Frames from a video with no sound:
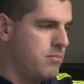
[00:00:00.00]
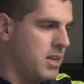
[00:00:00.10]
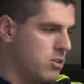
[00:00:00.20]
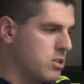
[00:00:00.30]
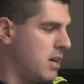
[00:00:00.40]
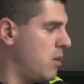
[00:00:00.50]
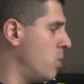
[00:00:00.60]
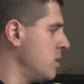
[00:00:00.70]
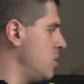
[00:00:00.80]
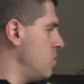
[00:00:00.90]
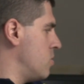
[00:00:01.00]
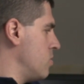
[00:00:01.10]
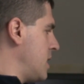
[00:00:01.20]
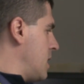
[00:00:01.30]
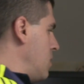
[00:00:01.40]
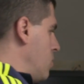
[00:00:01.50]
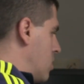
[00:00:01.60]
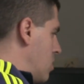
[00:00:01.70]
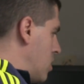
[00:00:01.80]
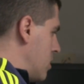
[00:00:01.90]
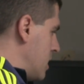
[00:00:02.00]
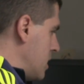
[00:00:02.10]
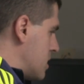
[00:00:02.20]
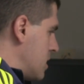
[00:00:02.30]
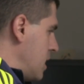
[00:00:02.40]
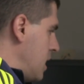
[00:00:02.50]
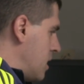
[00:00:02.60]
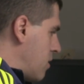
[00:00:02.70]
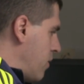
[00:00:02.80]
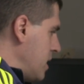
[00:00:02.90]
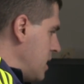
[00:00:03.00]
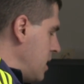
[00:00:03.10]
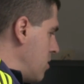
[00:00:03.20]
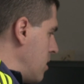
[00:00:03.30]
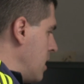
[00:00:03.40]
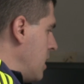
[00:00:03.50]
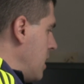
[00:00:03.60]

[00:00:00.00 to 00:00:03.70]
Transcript: because I want you to take a look on this interface here.